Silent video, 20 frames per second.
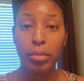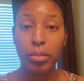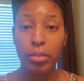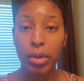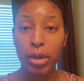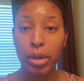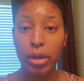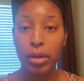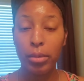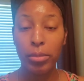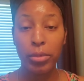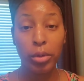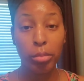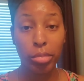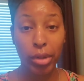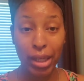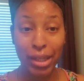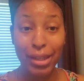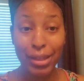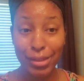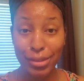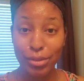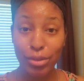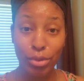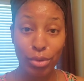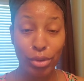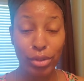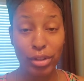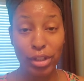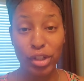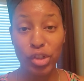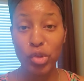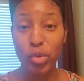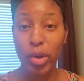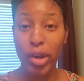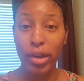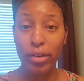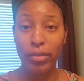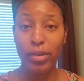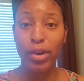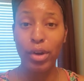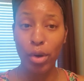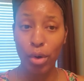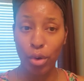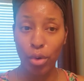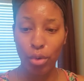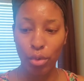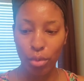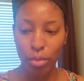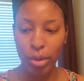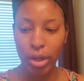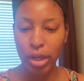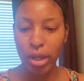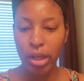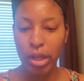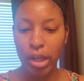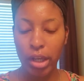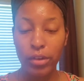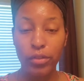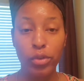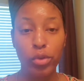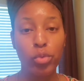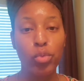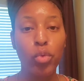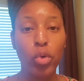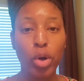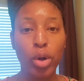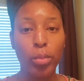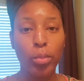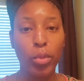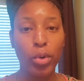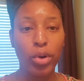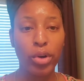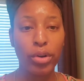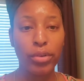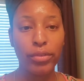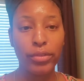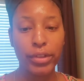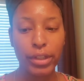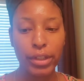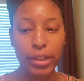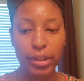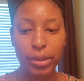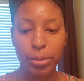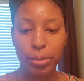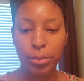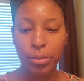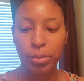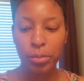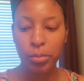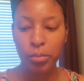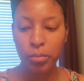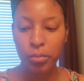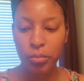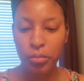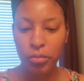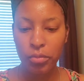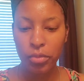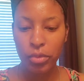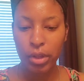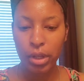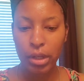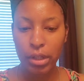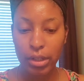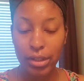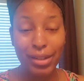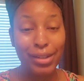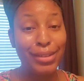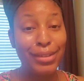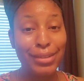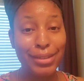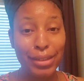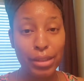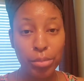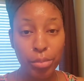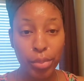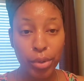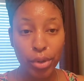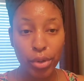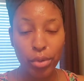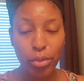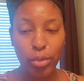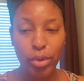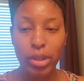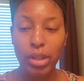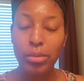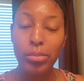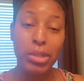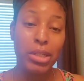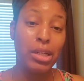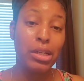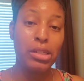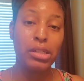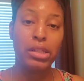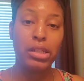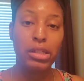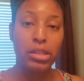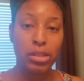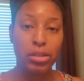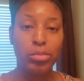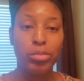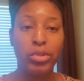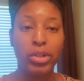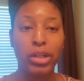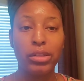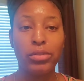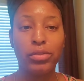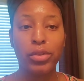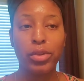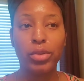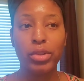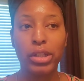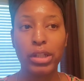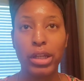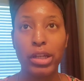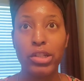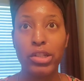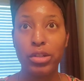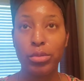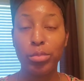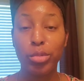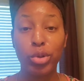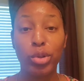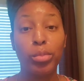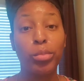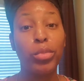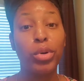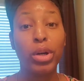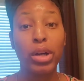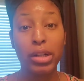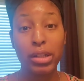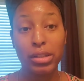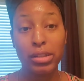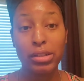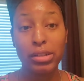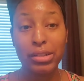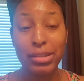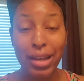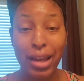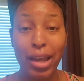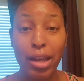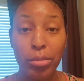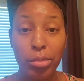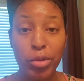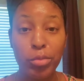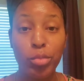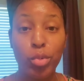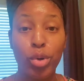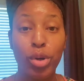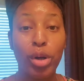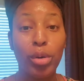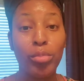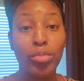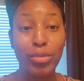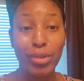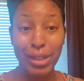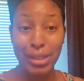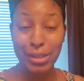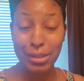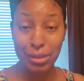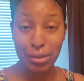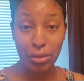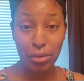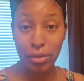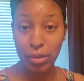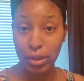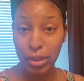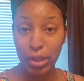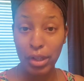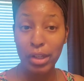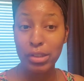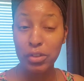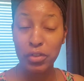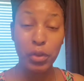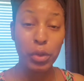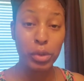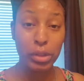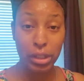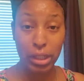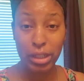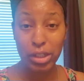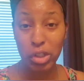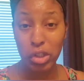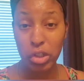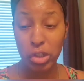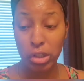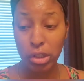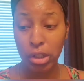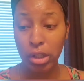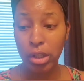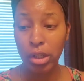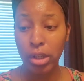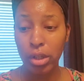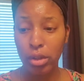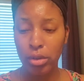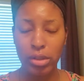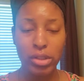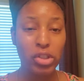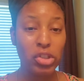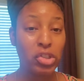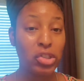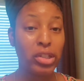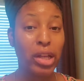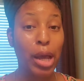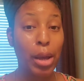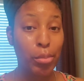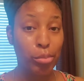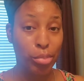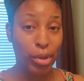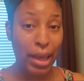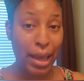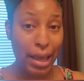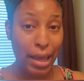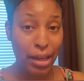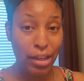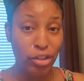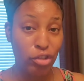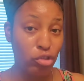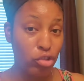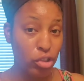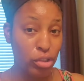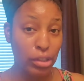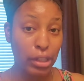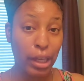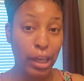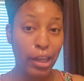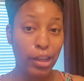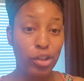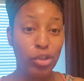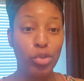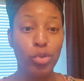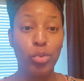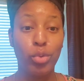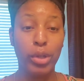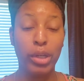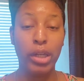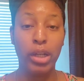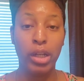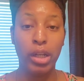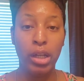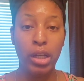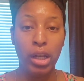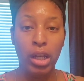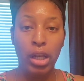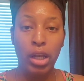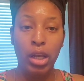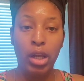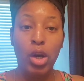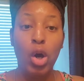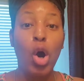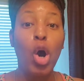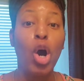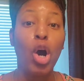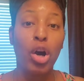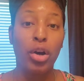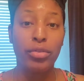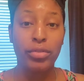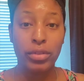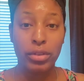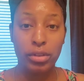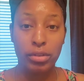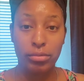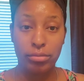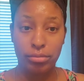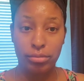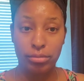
the baking soda that you have at home if you want more of a deeper, well, let me not say deeper exfoliation, but a tad bit more abrasive exfoliation, which is not bad. You just can't do it often.